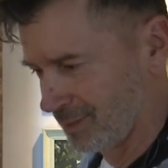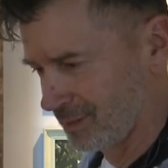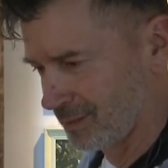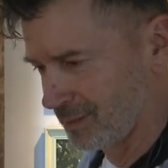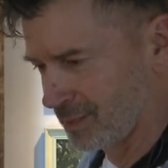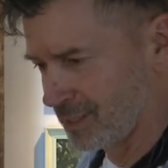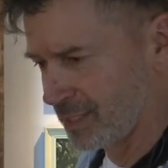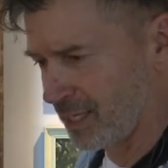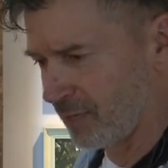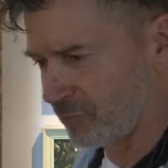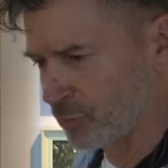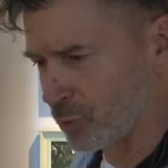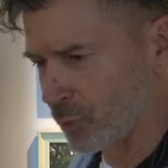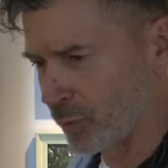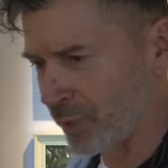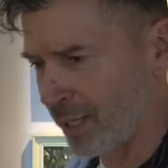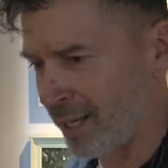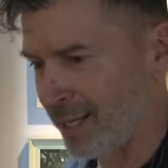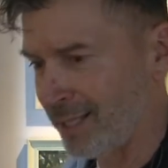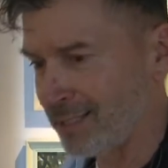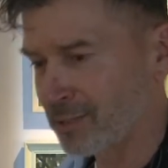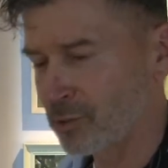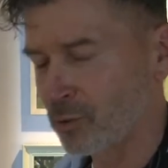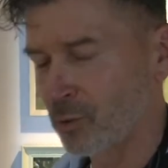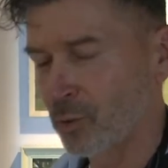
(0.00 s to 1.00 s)
self-taught
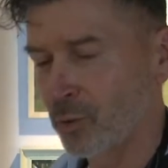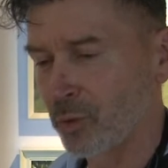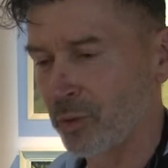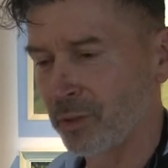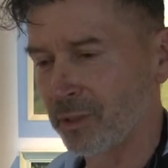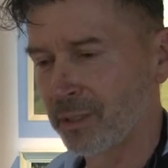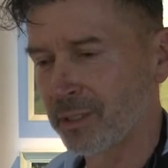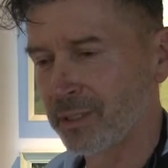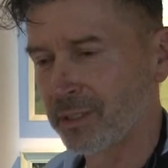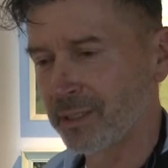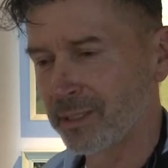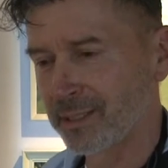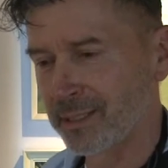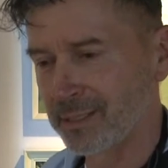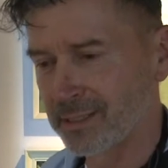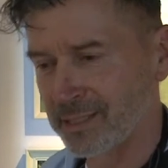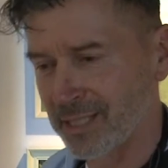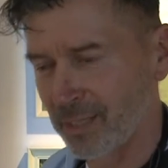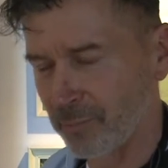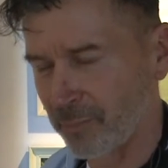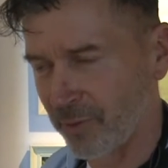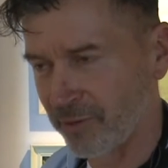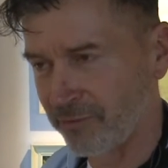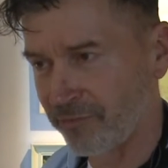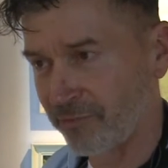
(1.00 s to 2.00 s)
art or
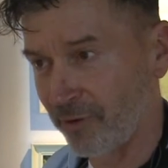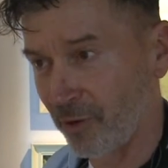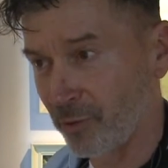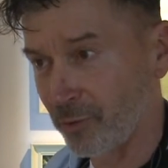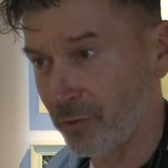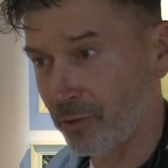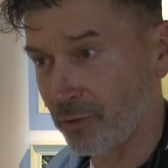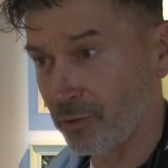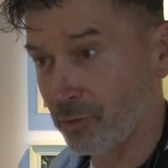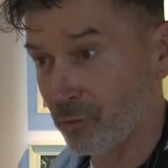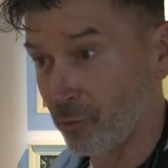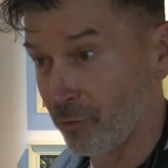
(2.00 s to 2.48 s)
contemporary folk